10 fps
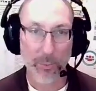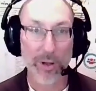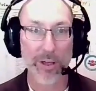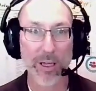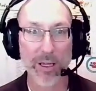
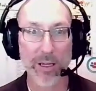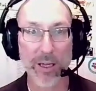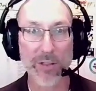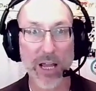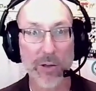Well,
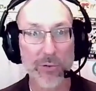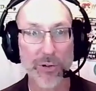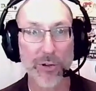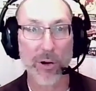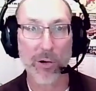and that goes
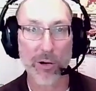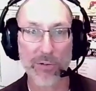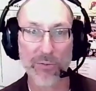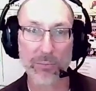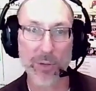to the heart
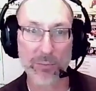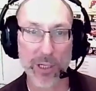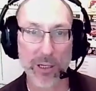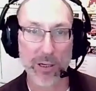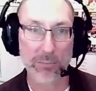of
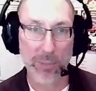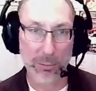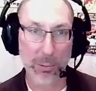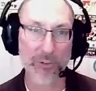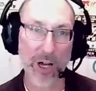MVP,
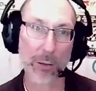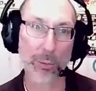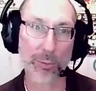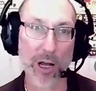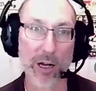minimum
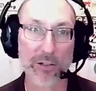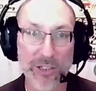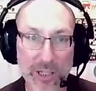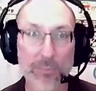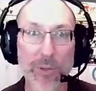viable product,
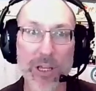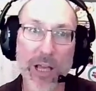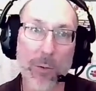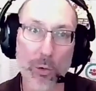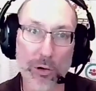something
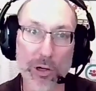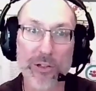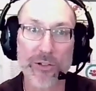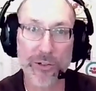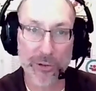that
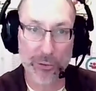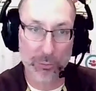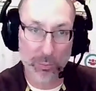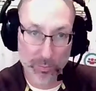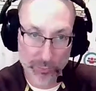works
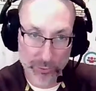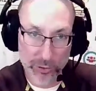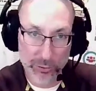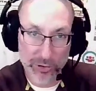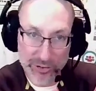to
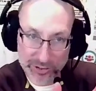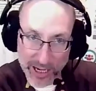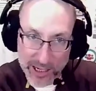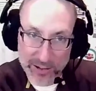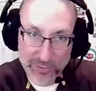
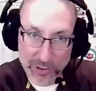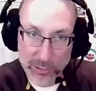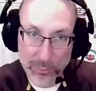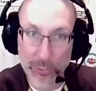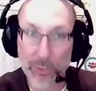
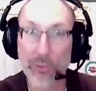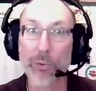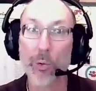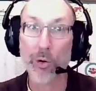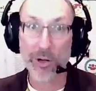scientifically
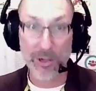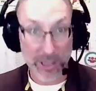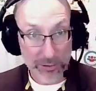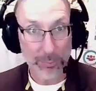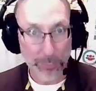prove or
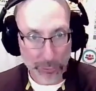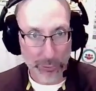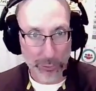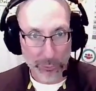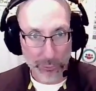
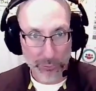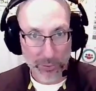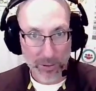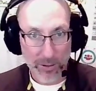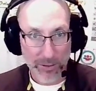
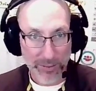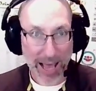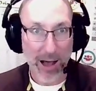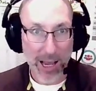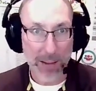disprove
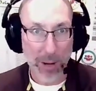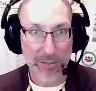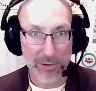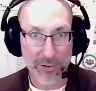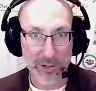that
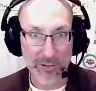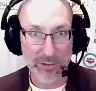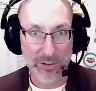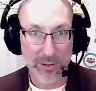hypothesis.